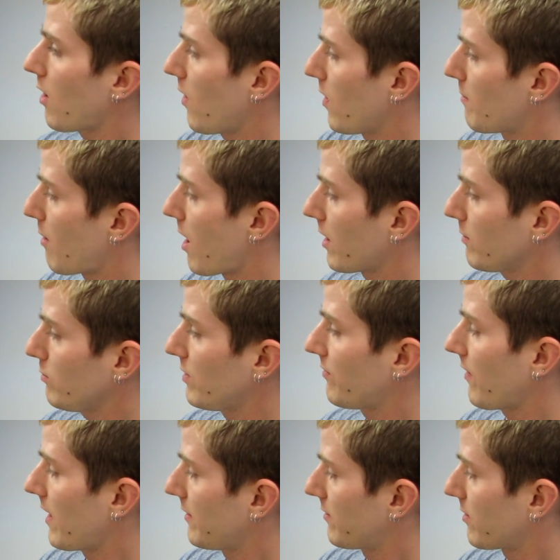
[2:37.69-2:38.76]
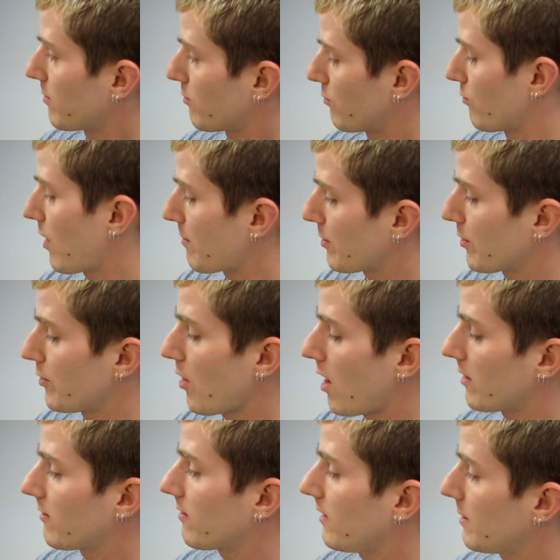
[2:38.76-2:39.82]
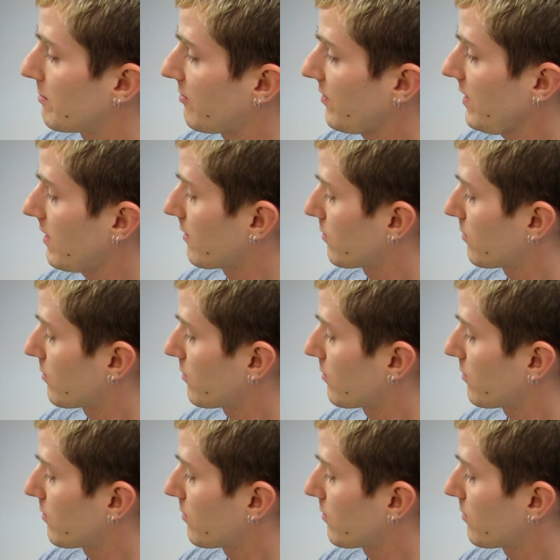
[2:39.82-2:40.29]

On the bottom, we find some rubber non-slip feet,